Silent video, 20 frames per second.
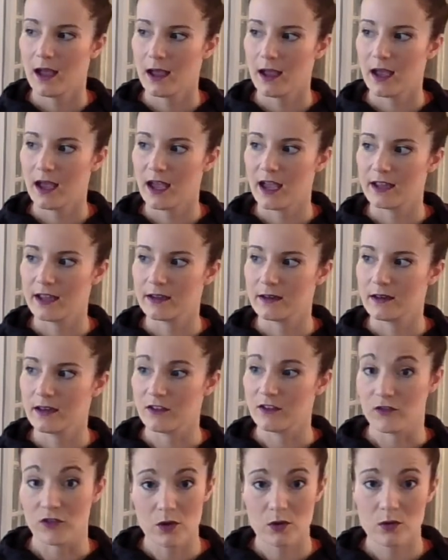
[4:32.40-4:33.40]
And
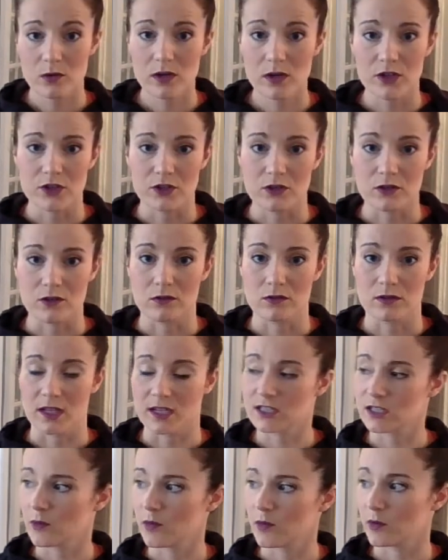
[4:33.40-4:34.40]
if you were to do, like
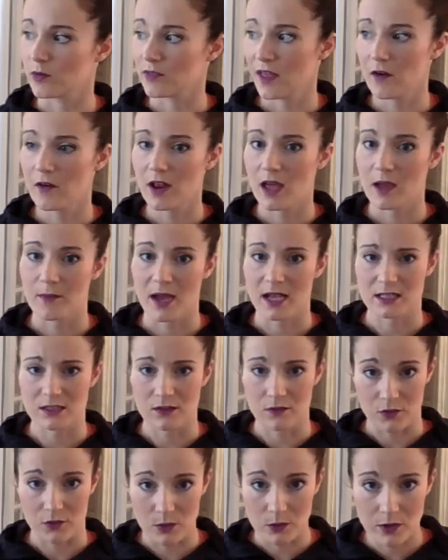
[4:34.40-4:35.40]
someone without MS,
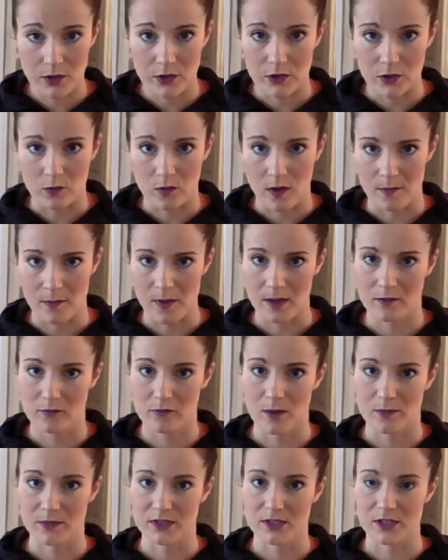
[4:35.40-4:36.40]
if you were to do one
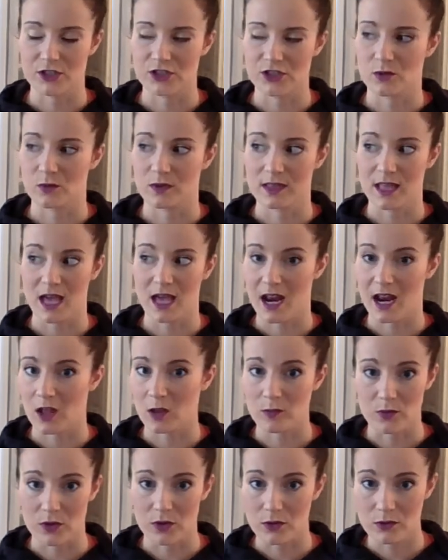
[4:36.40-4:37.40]
repetition, would that
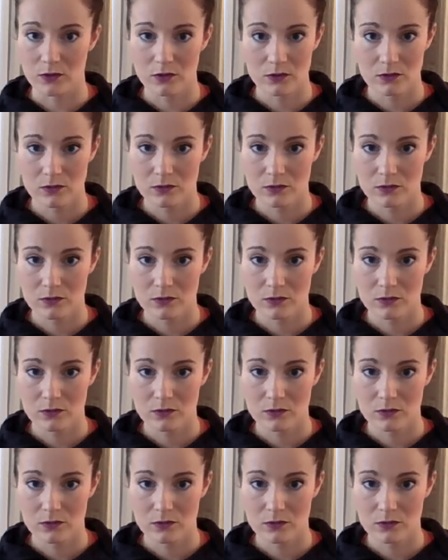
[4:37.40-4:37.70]
help you?